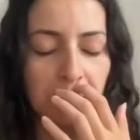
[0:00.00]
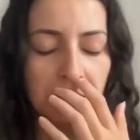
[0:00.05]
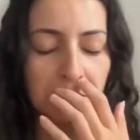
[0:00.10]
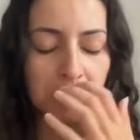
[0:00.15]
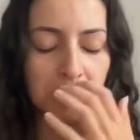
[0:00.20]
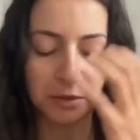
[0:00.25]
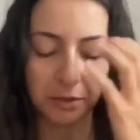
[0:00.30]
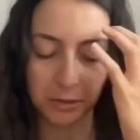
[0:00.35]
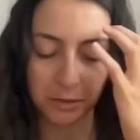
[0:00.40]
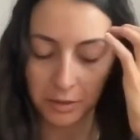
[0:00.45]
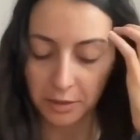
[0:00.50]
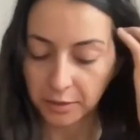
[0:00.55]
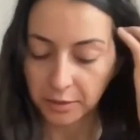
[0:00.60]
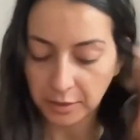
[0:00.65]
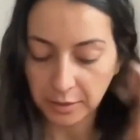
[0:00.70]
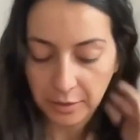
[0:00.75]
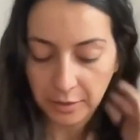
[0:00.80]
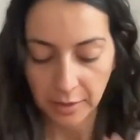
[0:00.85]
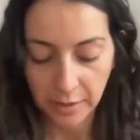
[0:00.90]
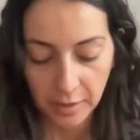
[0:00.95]
good,
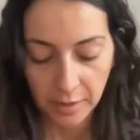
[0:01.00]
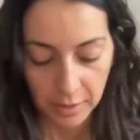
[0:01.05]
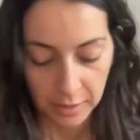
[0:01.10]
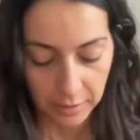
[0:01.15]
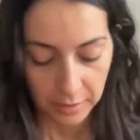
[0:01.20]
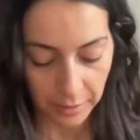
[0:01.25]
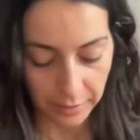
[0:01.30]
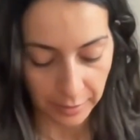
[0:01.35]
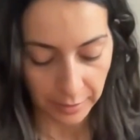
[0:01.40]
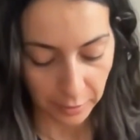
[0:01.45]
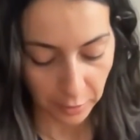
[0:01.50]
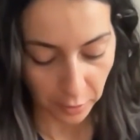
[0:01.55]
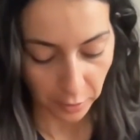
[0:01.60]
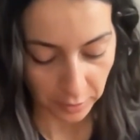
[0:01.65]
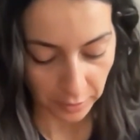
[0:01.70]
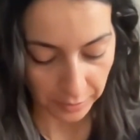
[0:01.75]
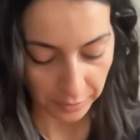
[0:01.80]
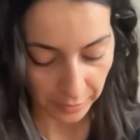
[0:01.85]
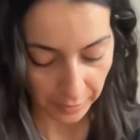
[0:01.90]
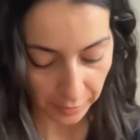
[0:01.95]
good. Let that go,
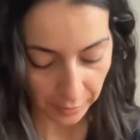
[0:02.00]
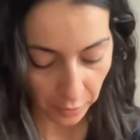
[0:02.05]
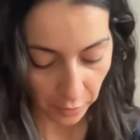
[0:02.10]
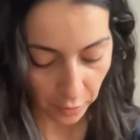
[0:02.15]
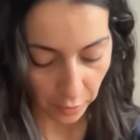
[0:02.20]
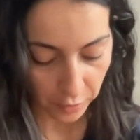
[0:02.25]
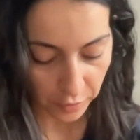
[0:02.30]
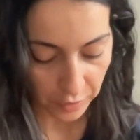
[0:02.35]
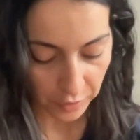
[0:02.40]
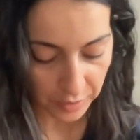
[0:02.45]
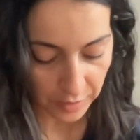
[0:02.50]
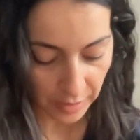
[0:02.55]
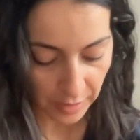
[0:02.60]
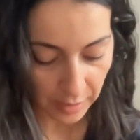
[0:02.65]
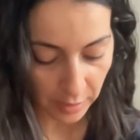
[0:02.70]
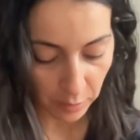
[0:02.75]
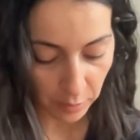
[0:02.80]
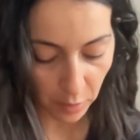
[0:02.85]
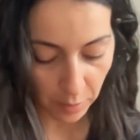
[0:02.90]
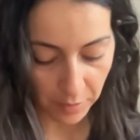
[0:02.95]
let that go. Just
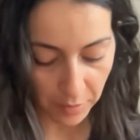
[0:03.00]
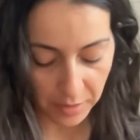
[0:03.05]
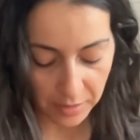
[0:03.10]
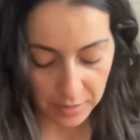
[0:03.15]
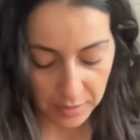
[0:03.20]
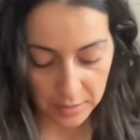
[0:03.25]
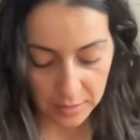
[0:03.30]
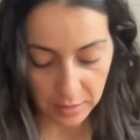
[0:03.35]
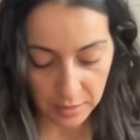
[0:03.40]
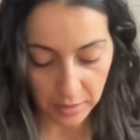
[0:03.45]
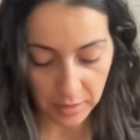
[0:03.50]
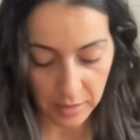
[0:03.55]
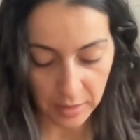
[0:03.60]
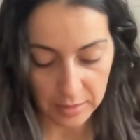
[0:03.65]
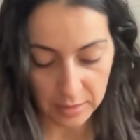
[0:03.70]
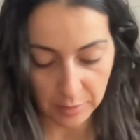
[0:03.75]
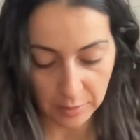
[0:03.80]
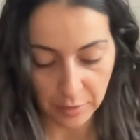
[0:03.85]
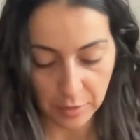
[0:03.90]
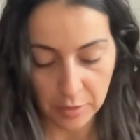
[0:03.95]
take a moment in
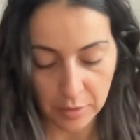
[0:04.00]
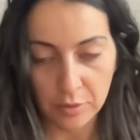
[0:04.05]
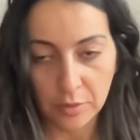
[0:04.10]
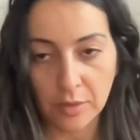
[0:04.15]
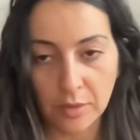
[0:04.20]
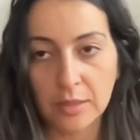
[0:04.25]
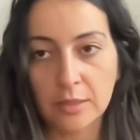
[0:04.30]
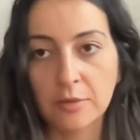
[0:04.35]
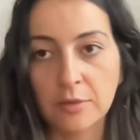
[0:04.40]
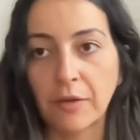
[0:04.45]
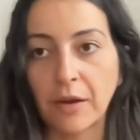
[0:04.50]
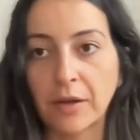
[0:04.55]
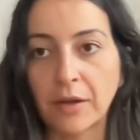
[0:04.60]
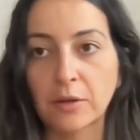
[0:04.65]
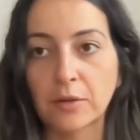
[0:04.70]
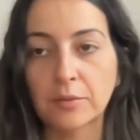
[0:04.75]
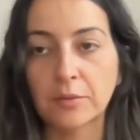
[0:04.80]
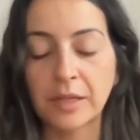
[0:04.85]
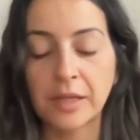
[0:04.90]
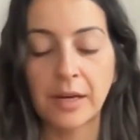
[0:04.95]
stillness. I'm going to do this
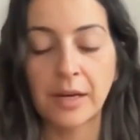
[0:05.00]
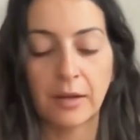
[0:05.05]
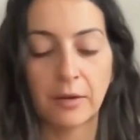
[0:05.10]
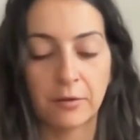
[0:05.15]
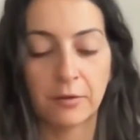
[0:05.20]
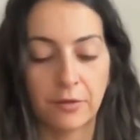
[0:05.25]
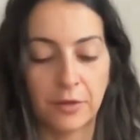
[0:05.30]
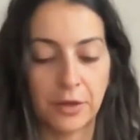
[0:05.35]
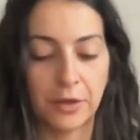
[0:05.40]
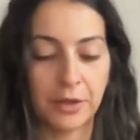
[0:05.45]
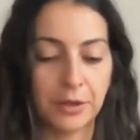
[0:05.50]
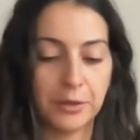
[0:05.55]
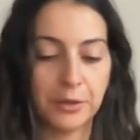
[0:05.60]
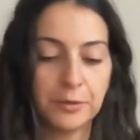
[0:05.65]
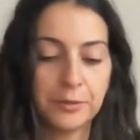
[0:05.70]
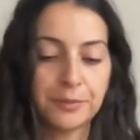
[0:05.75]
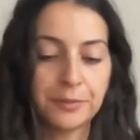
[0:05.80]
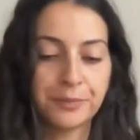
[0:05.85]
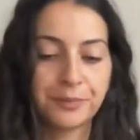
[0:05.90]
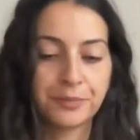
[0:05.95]
final reading for you.
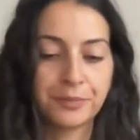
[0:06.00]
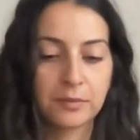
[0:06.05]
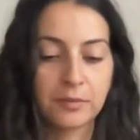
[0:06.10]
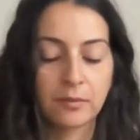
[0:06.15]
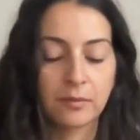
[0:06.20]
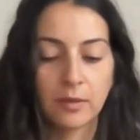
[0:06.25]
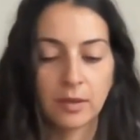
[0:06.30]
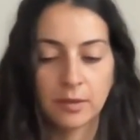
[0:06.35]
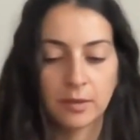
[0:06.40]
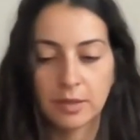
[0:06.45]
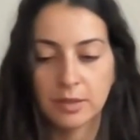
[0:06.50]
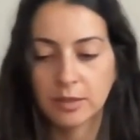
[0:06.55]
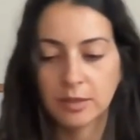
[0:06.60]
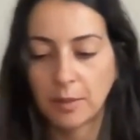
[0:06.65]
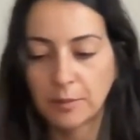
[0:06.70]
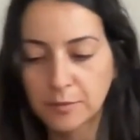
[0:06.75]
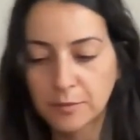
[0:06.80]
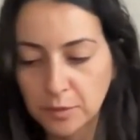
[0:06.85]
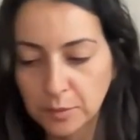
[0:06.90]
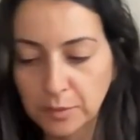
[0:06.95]
This
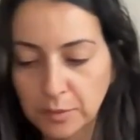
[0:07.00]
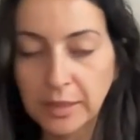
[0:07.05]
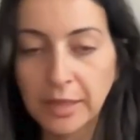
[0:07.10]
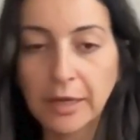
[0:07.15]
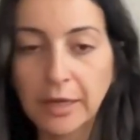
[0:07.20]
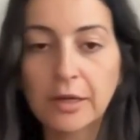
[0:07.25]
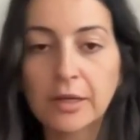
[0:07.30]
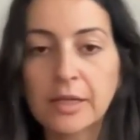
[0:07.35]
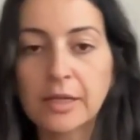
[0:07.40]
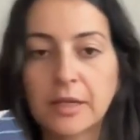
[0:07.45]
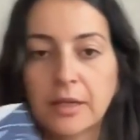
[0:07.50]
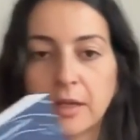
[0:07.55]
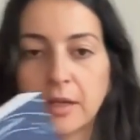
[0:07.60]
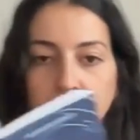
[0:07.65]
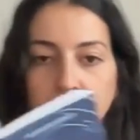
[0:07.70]
comes from Clarity and